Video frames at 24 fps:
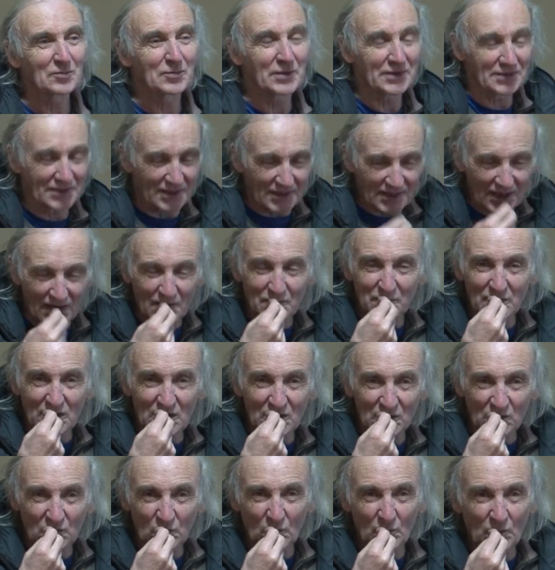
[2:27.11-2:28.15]
Bitter can
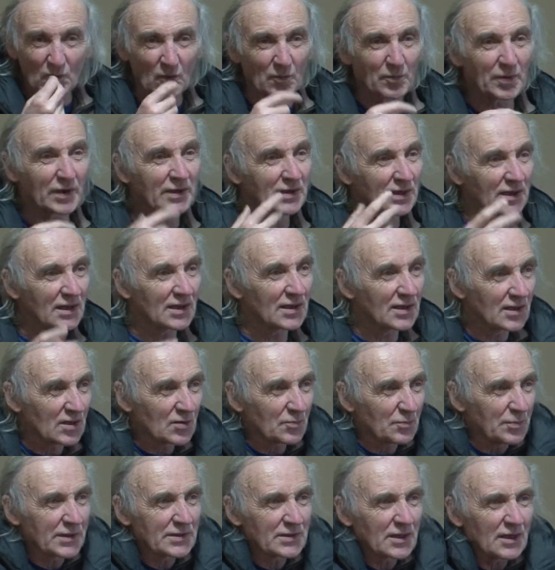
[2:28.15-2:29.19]
mean kyumo, but here is
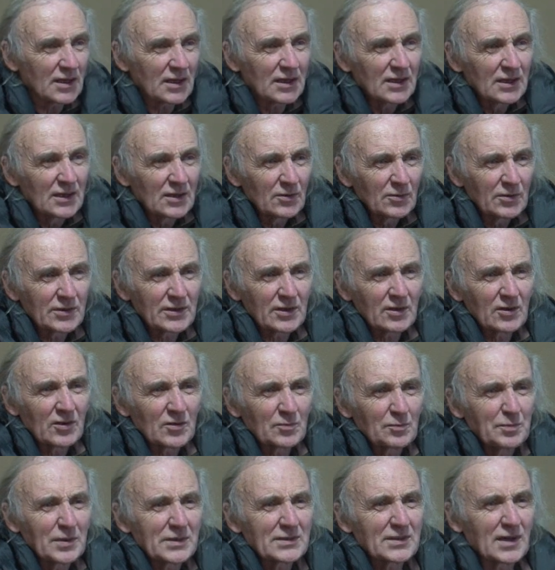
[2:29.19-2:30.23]
bitter. So
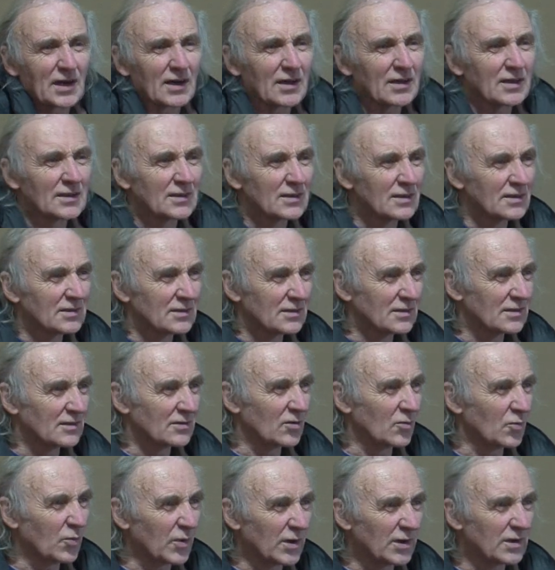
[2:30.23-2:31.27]
it's bitter.
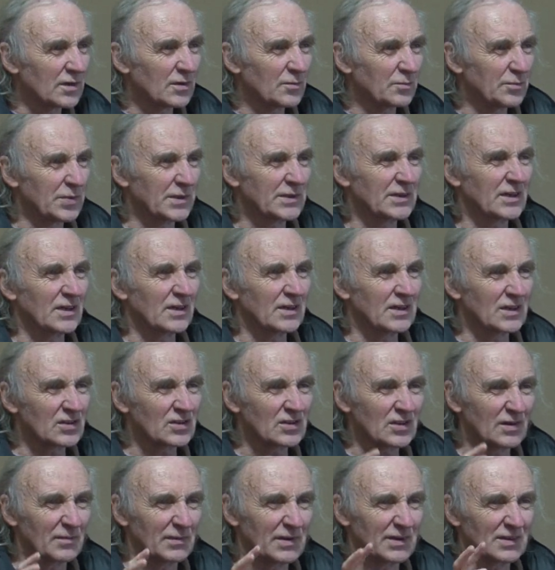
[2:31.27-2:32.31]
The wind, bitter
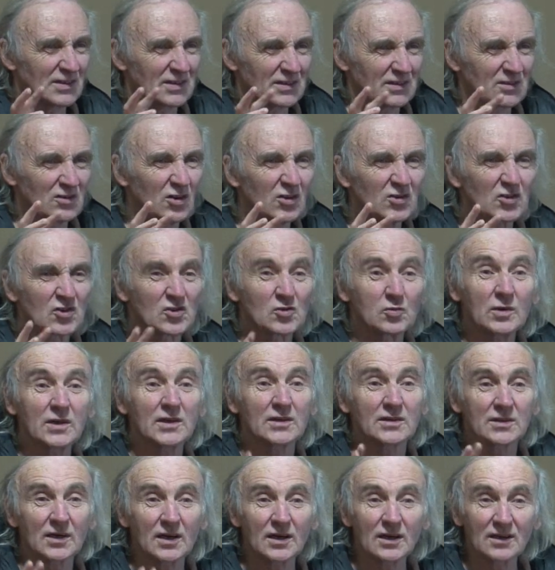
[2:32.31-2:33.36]
is, I mean, not
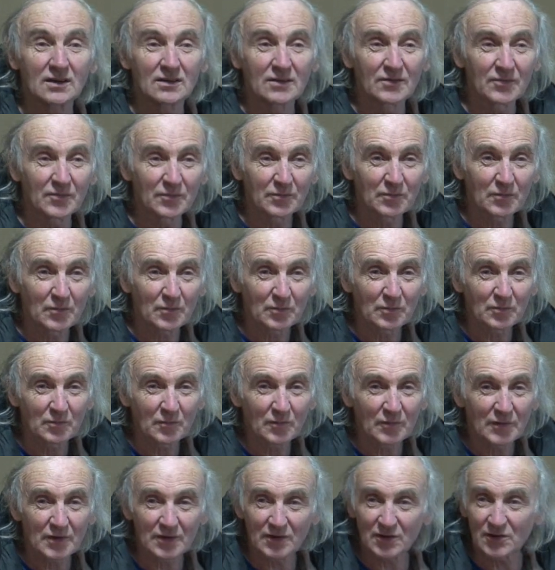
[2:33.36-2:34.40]
sweet, huh?
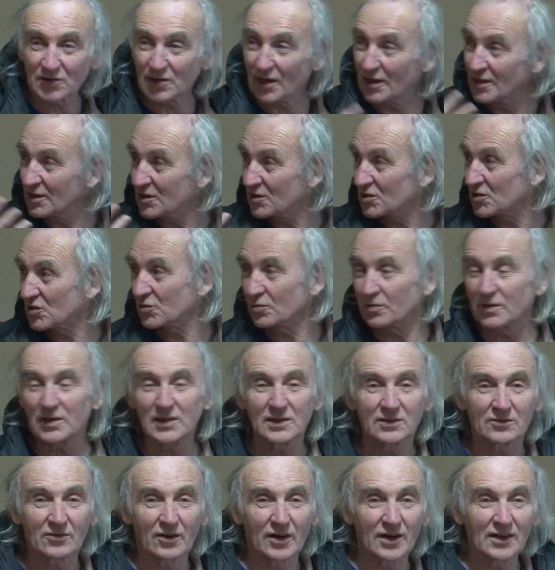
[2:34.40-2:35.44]
sun is
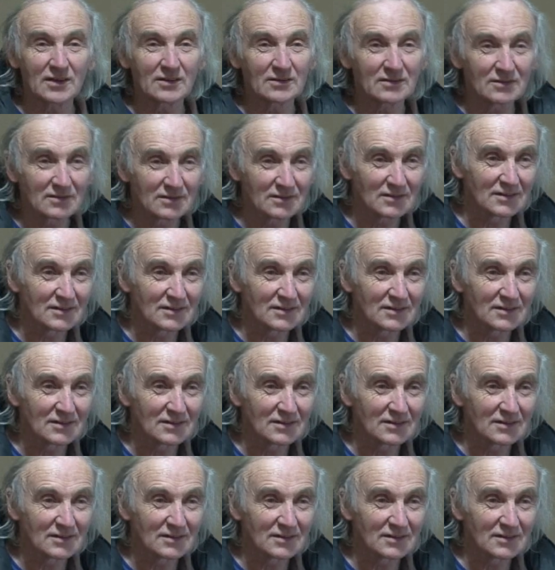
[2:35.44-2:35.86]
sweet, right?